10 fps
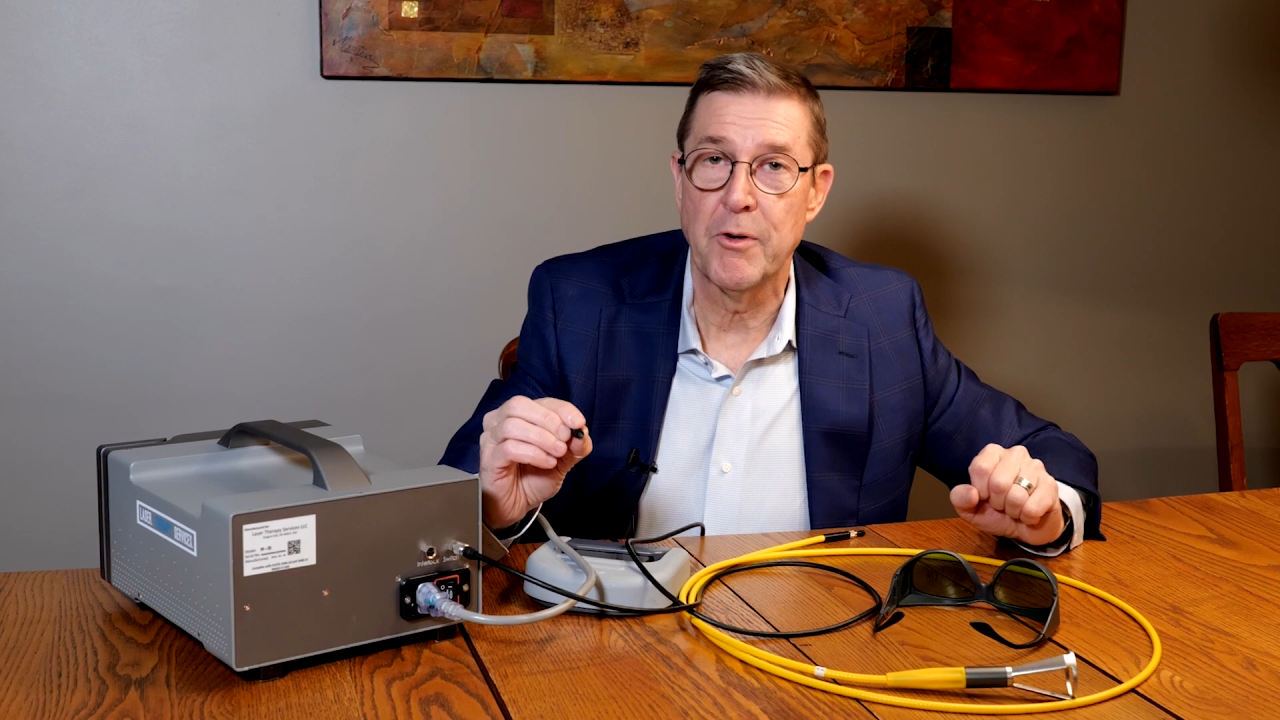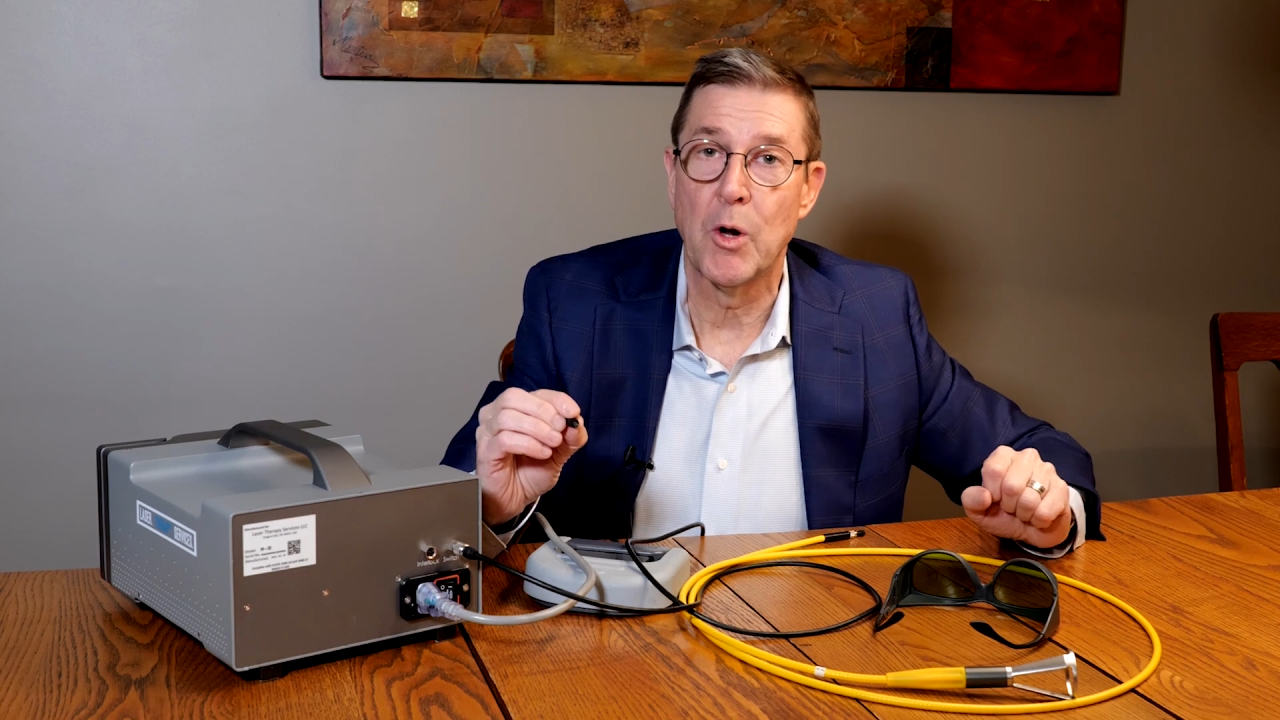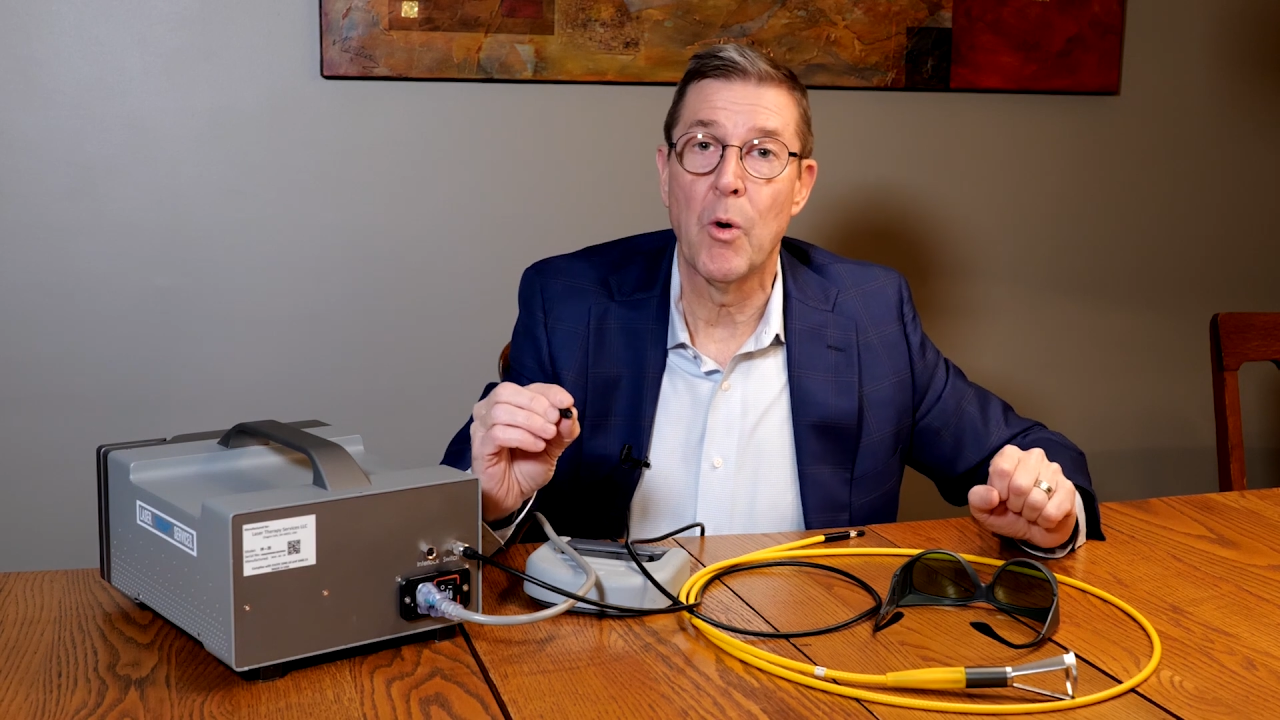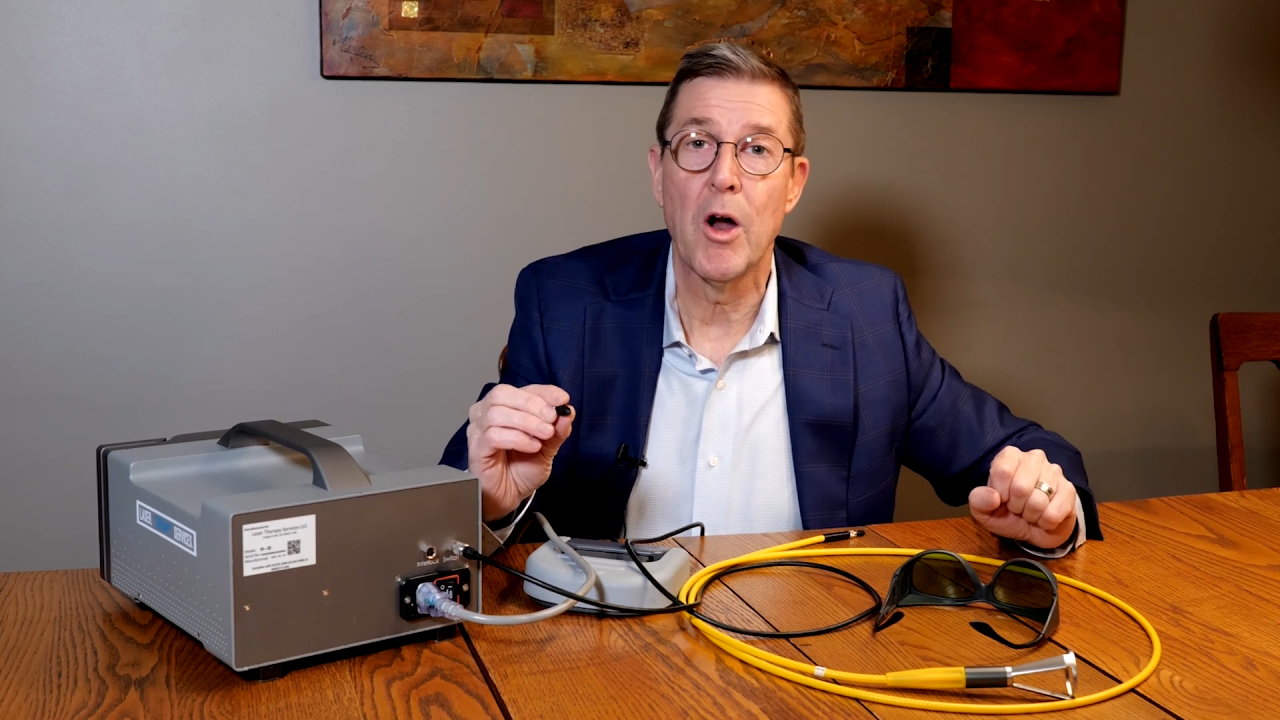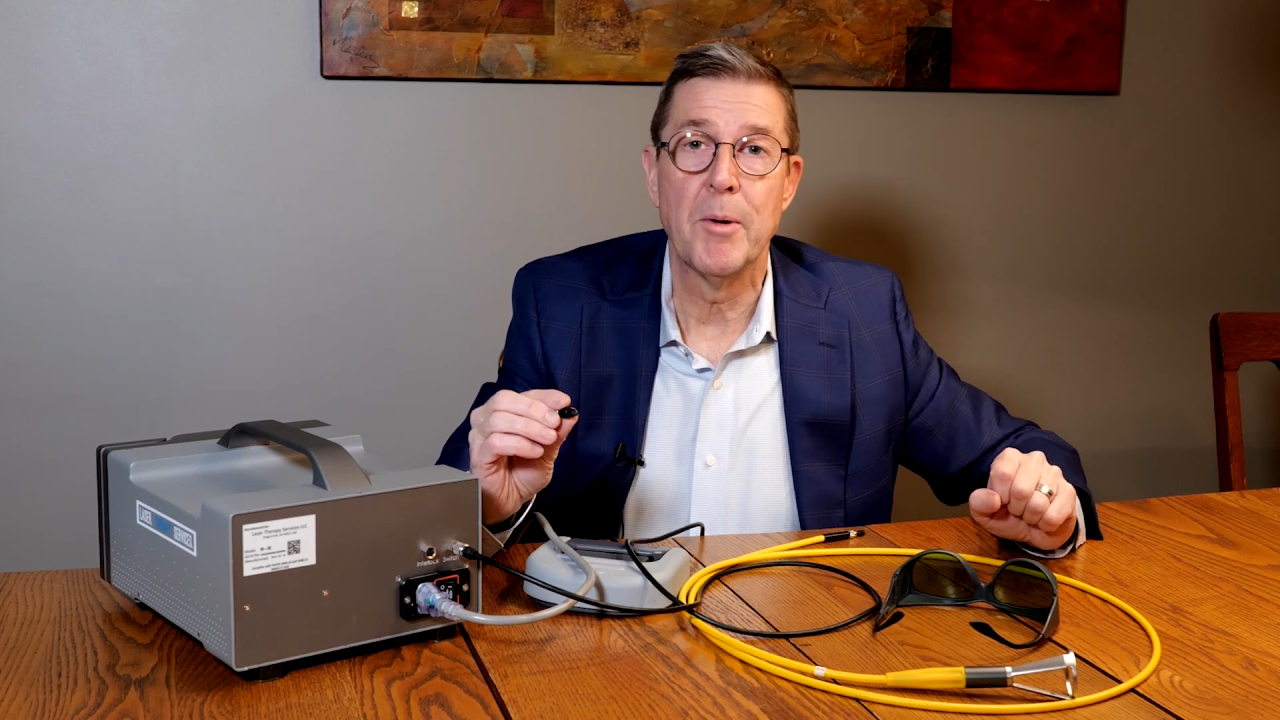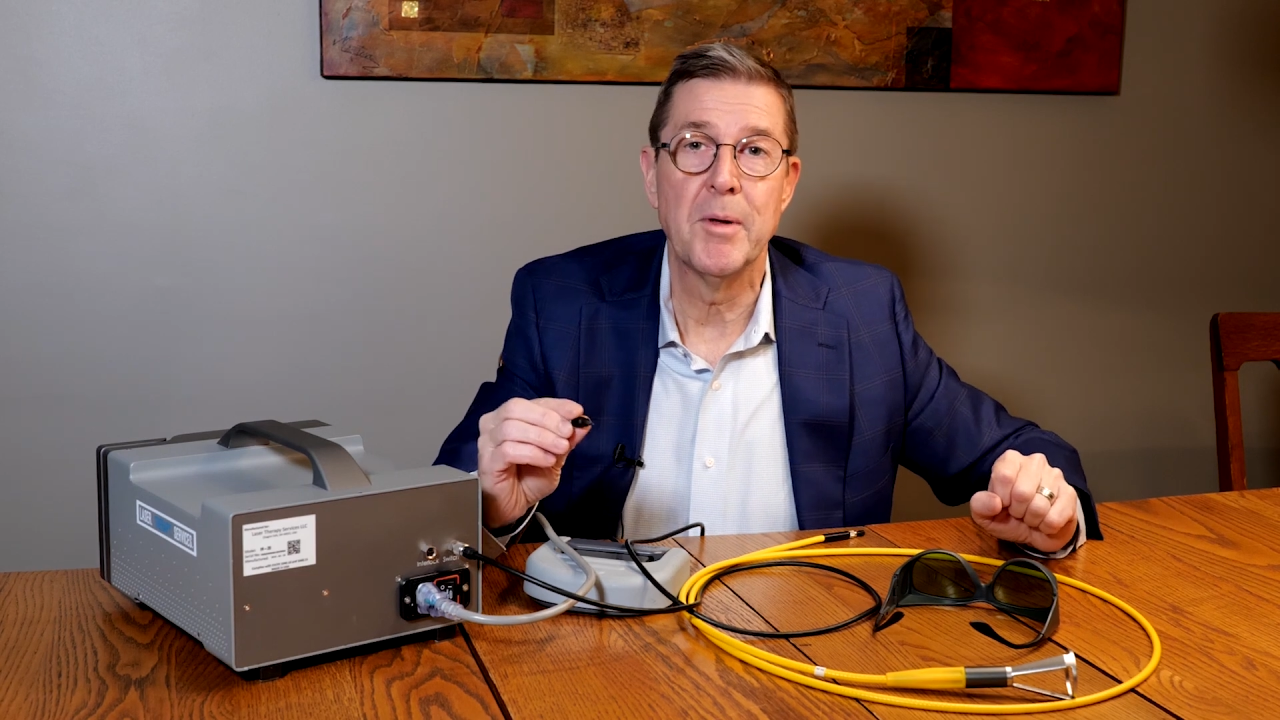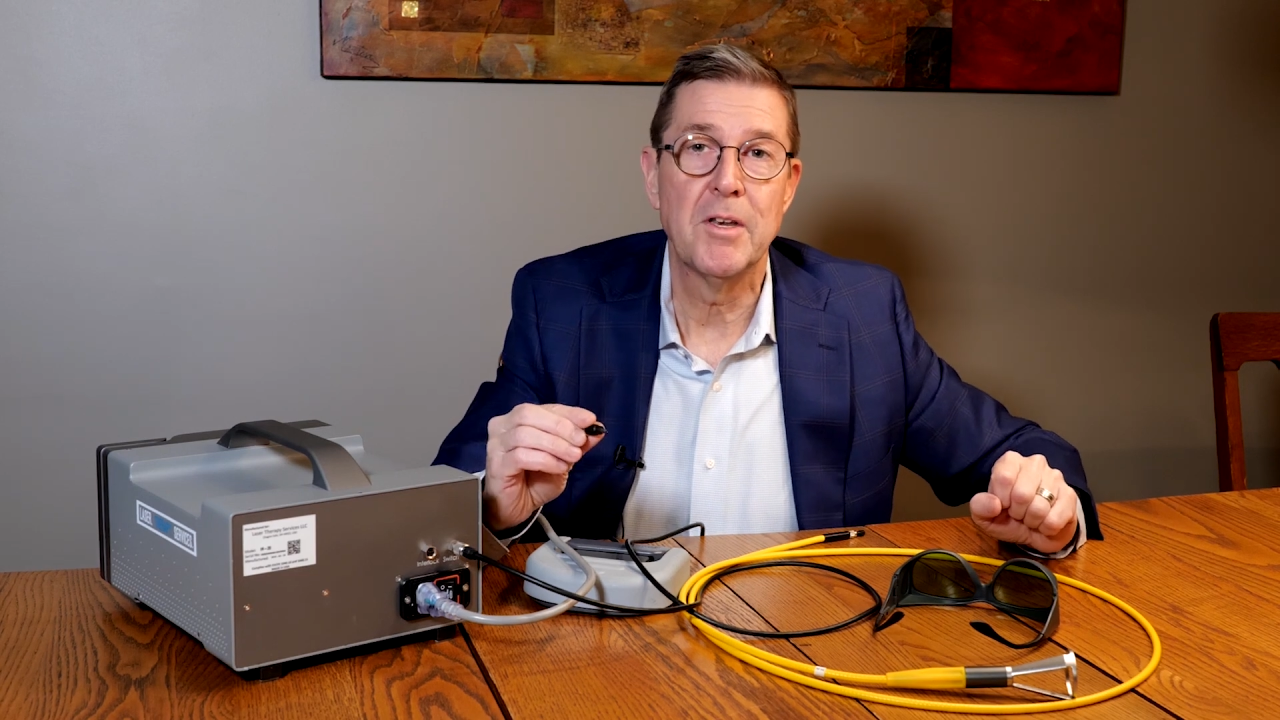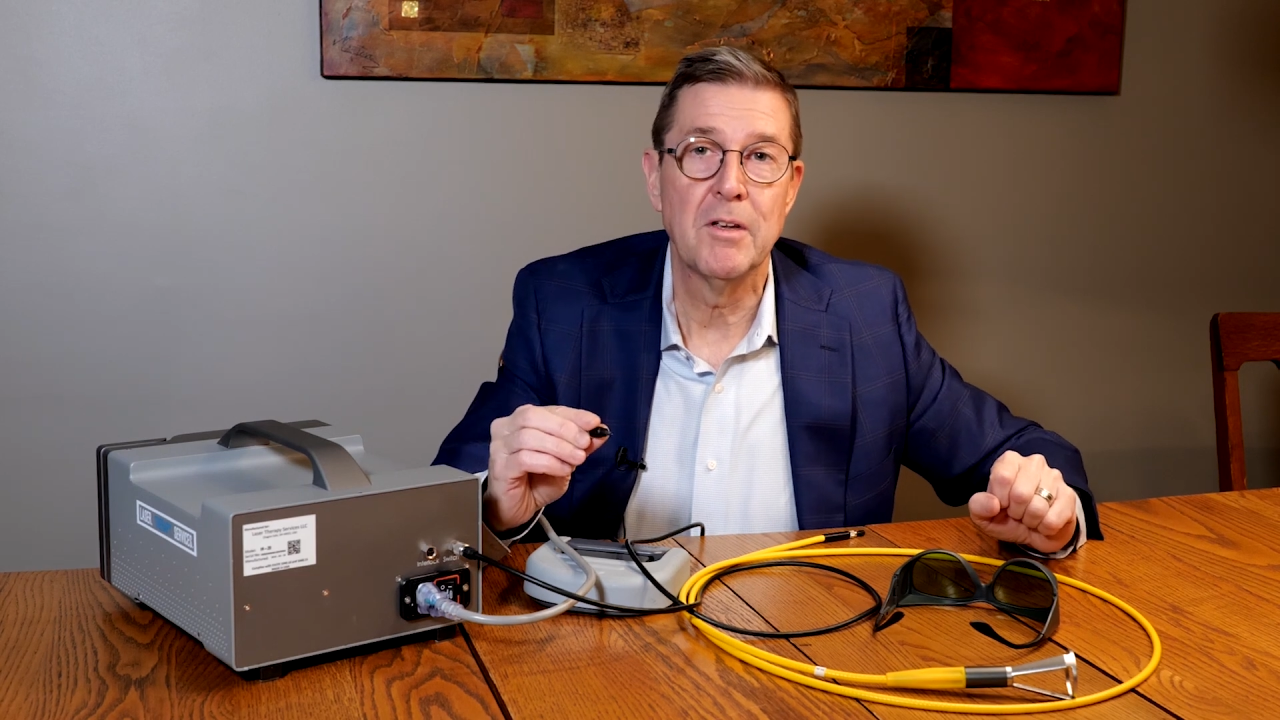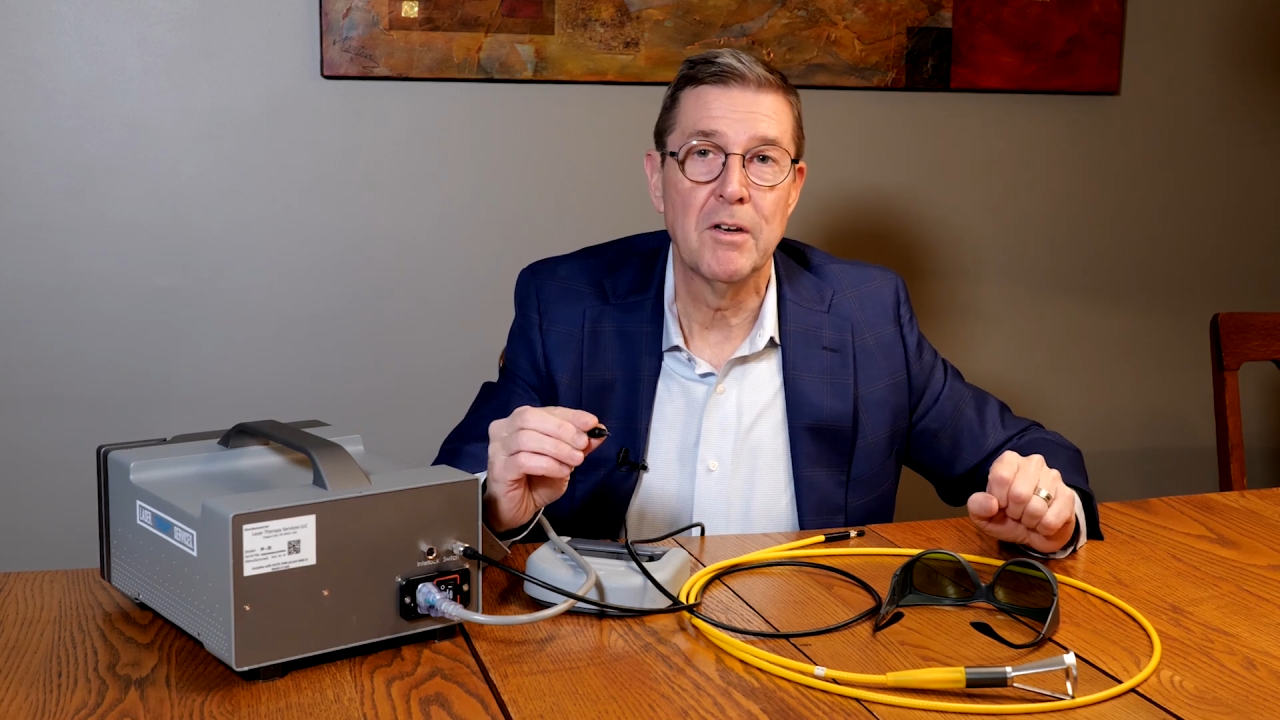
requirement